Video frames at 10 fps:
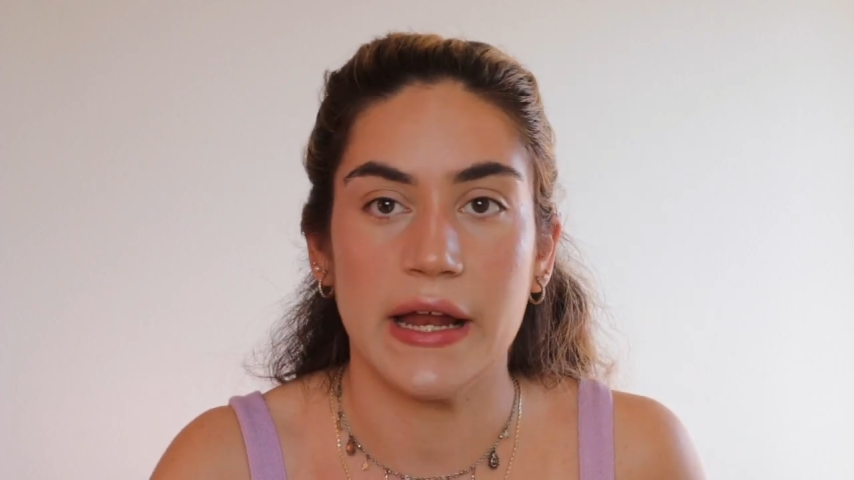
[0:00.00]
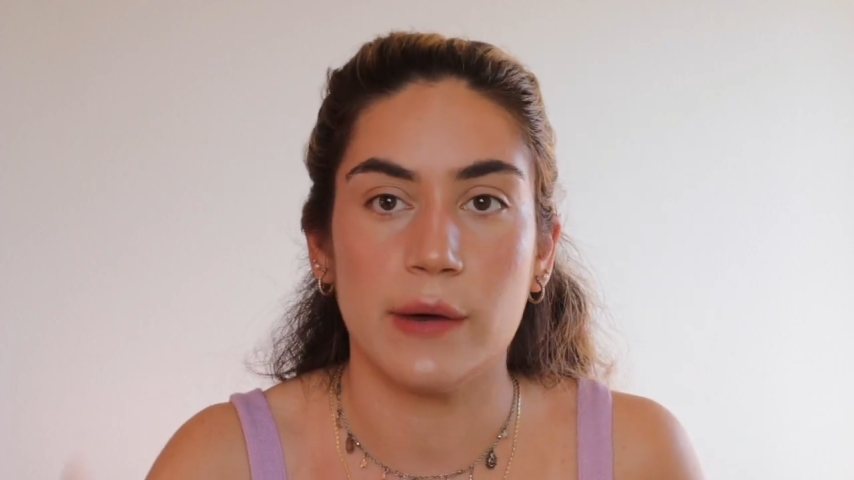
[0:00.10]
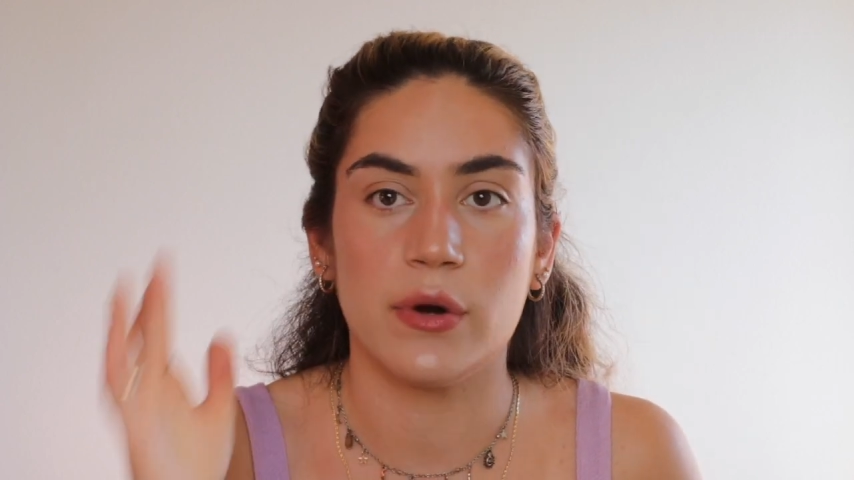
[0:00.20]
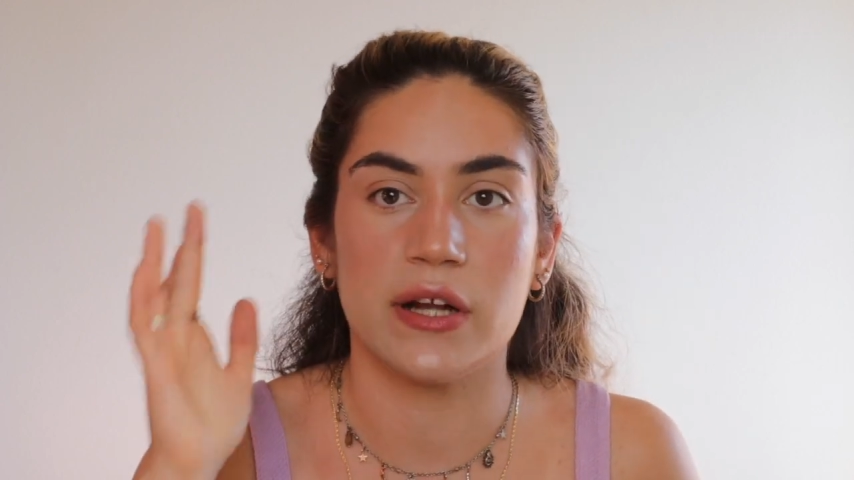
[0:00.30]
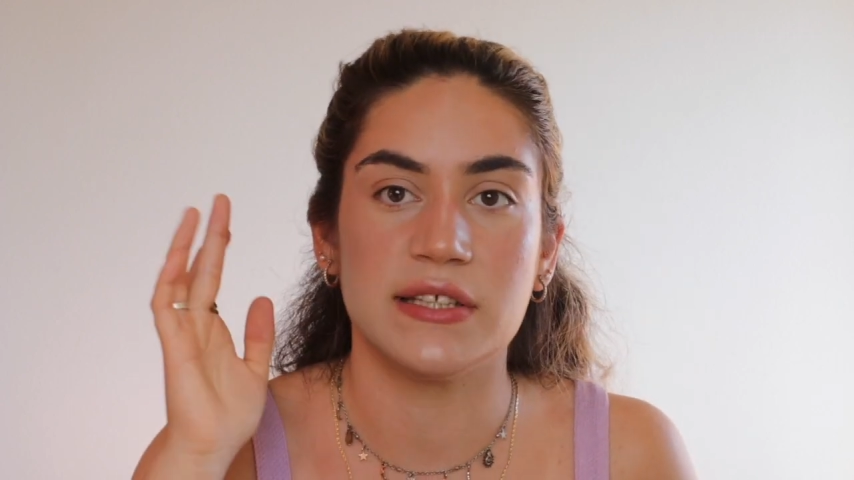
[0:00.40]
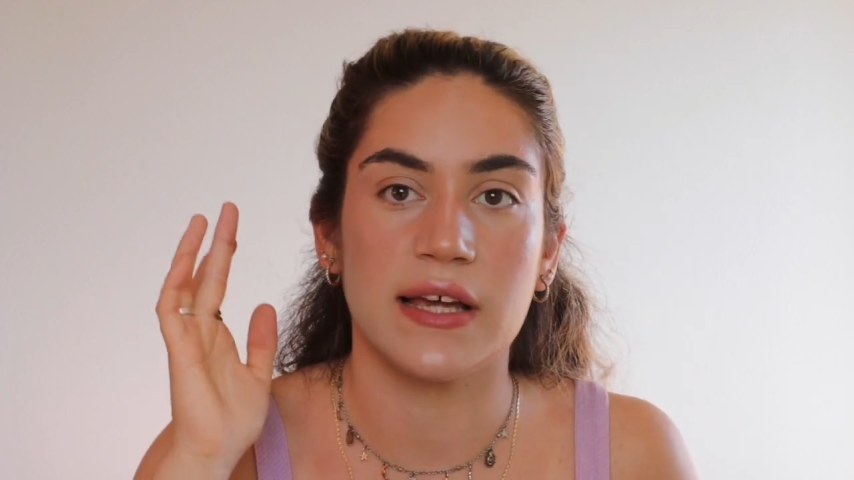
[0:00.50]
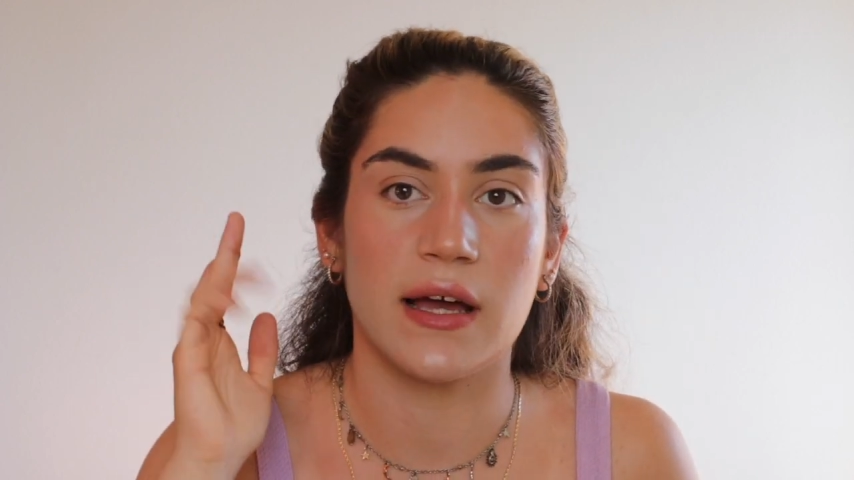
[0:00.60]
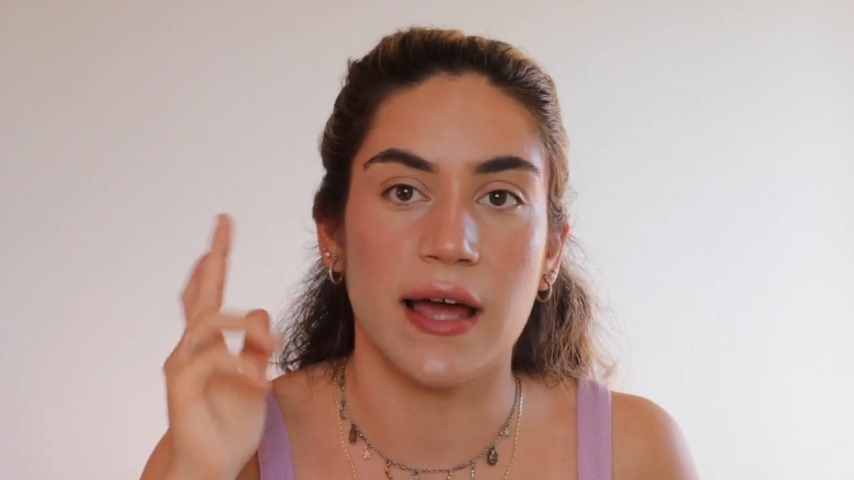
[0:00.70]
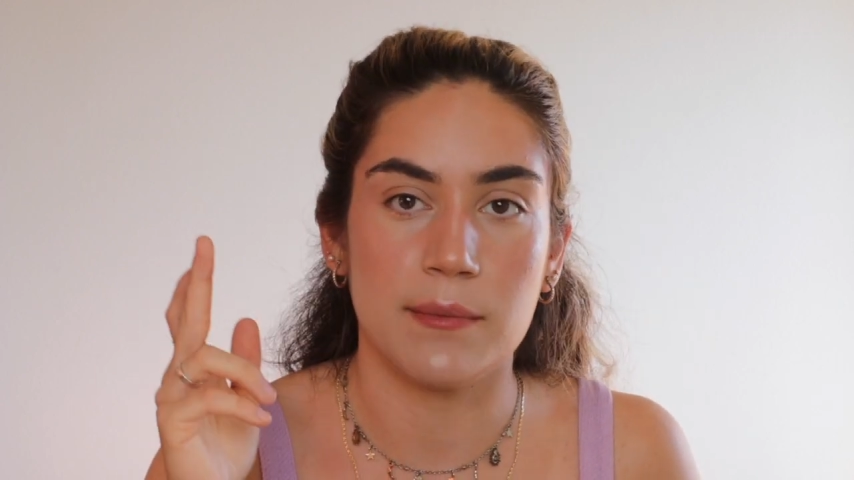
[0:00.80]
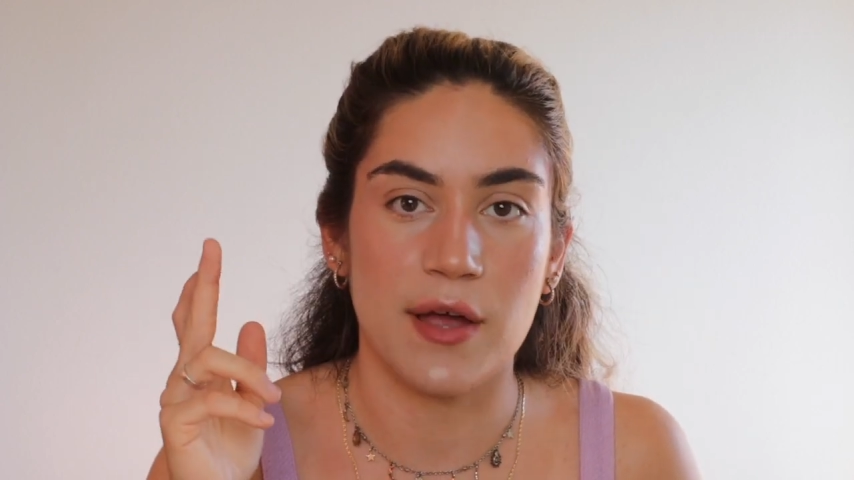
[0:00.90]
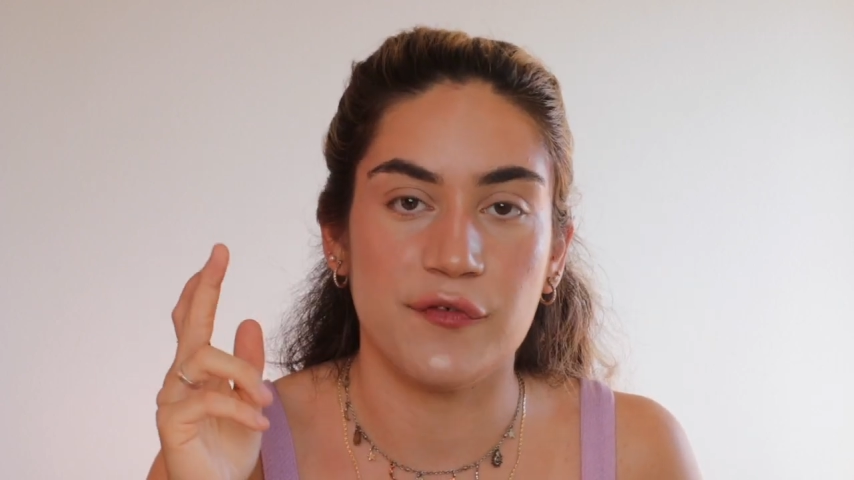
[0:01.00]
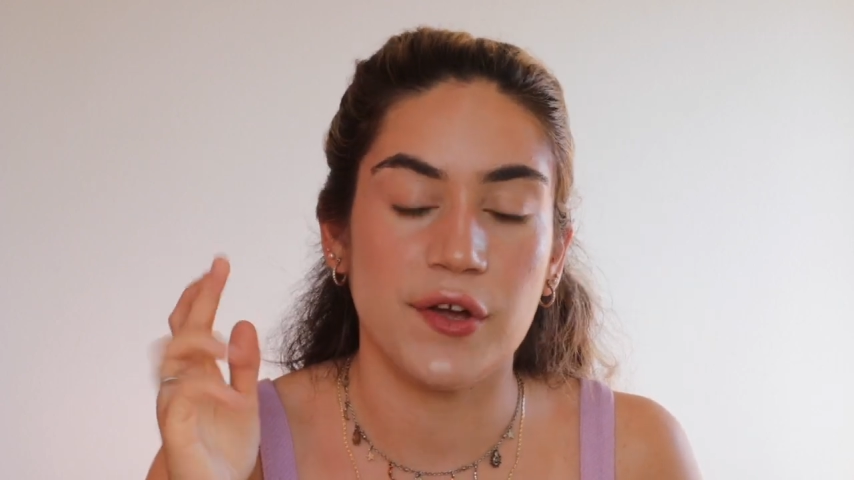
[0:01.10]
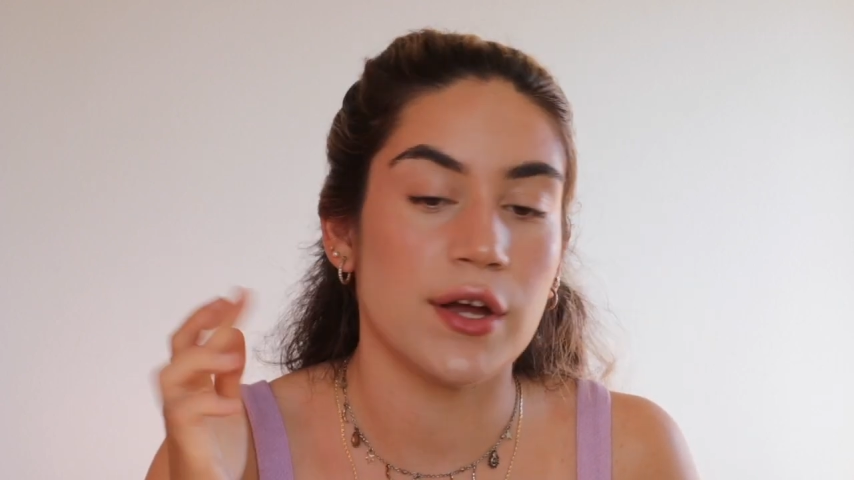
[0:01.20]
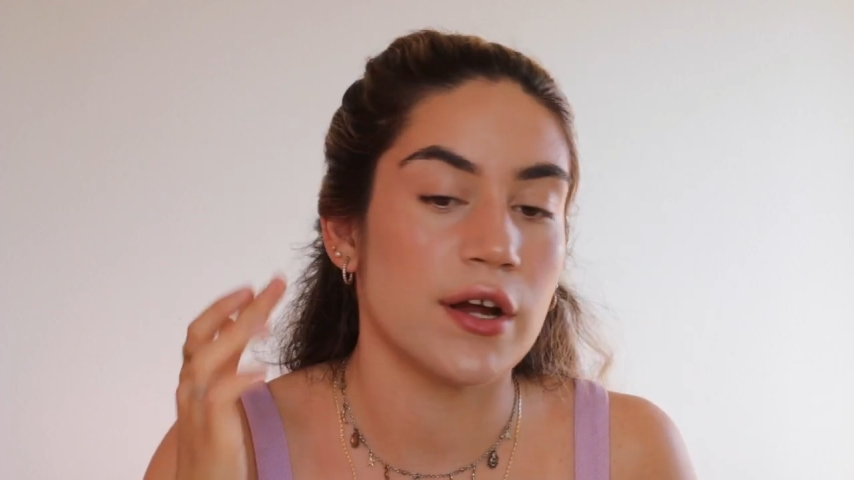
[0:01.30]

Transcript: I want to take again my finger,